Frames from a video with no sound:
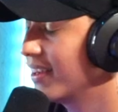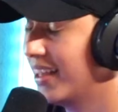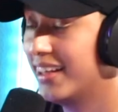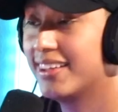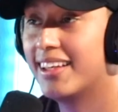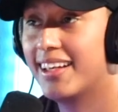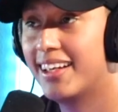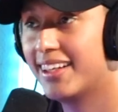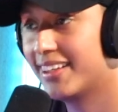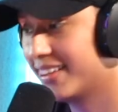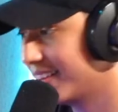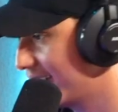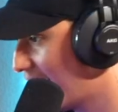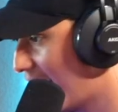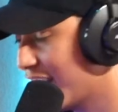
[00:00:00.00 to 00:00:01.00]
and
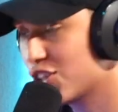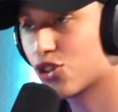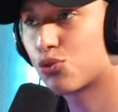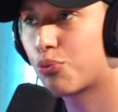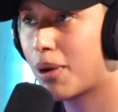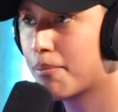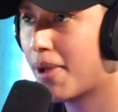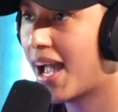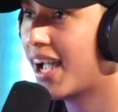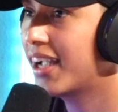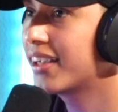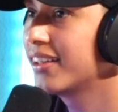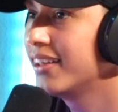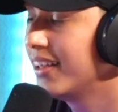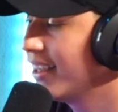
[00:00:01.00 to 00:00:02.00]
then the angels went
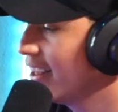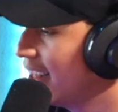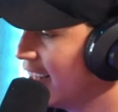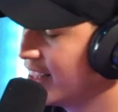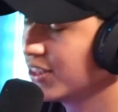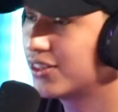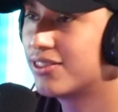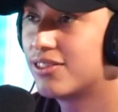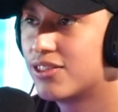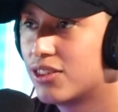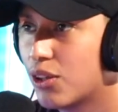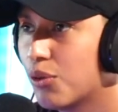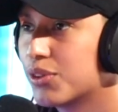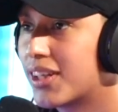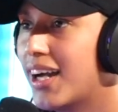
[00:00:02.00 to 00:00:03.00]
back and
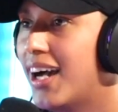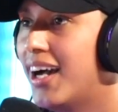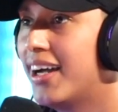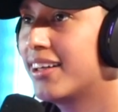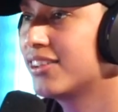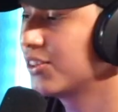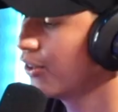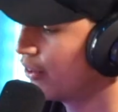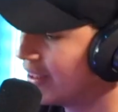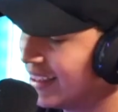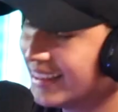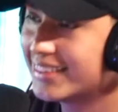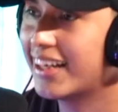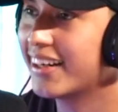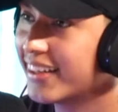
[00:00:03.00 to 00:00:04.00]
told god so
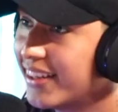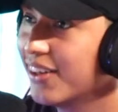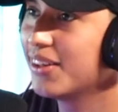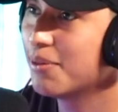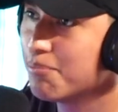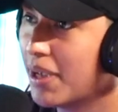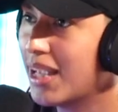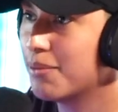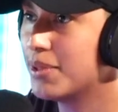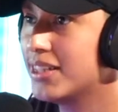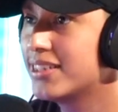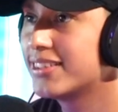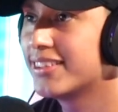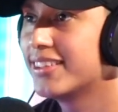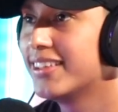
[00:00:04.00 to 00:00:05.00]
he started killing
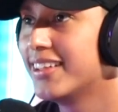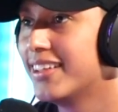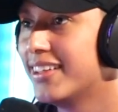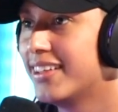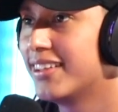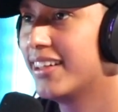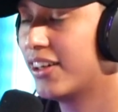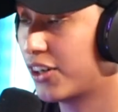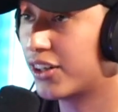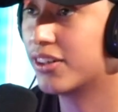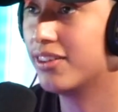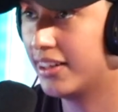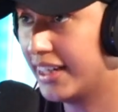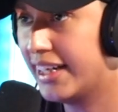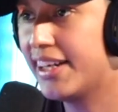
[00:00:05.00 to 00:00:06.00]
babies mm-hmm.
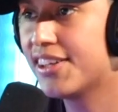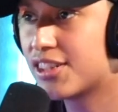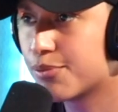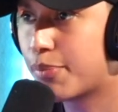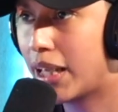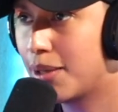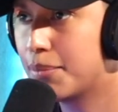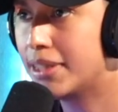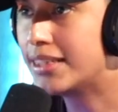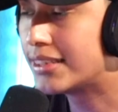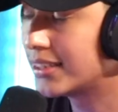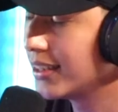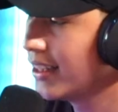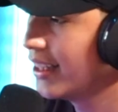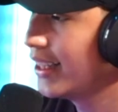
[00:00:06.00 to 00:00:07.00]
her lilith's
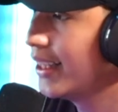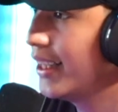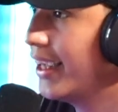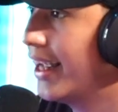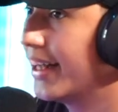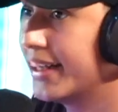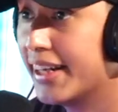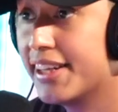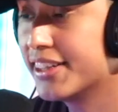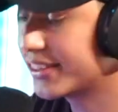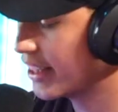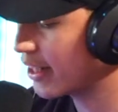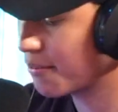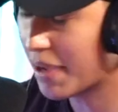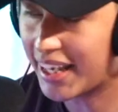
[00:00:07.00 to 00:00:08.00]
babies and Lily
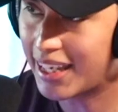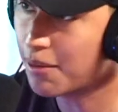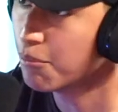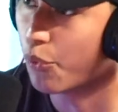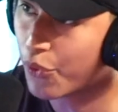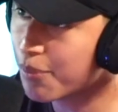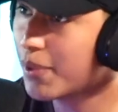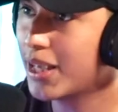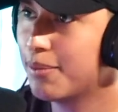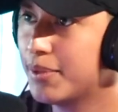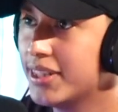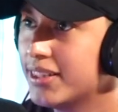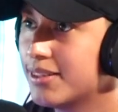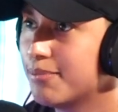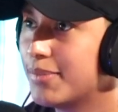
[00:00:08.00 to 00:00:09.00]
started making more
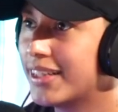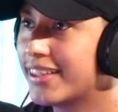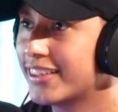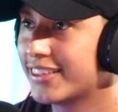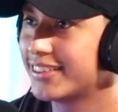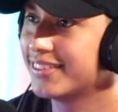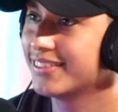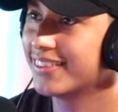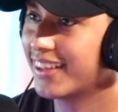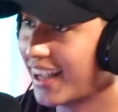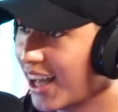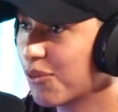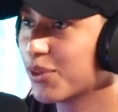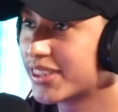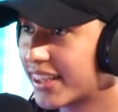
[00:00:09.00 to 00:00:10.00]
babies because
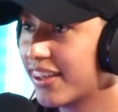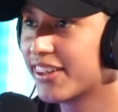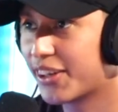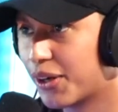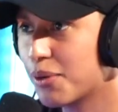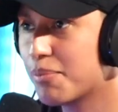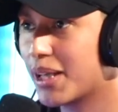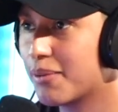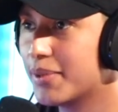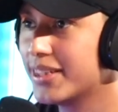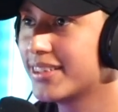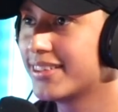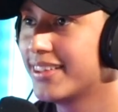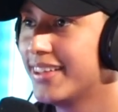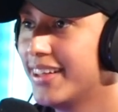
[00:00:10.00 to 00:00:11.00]
God was killing her
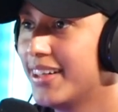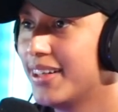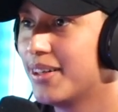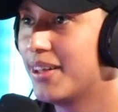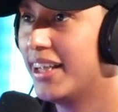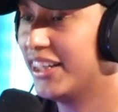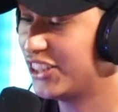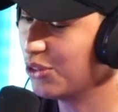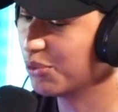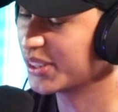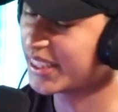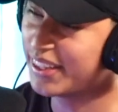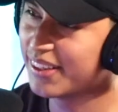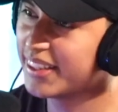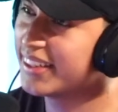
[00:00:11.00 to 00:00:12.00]
babies, and she
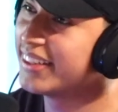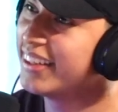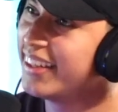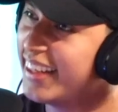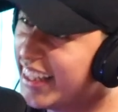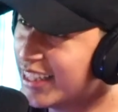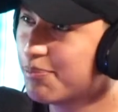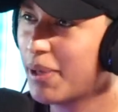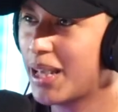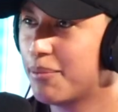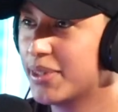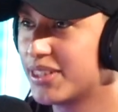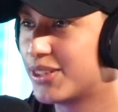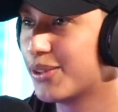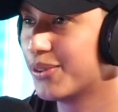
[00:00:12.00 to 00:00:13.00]
was killing his
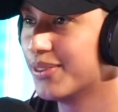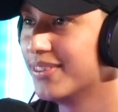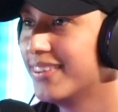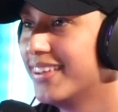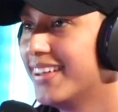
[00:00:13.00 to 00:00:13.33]
babies too.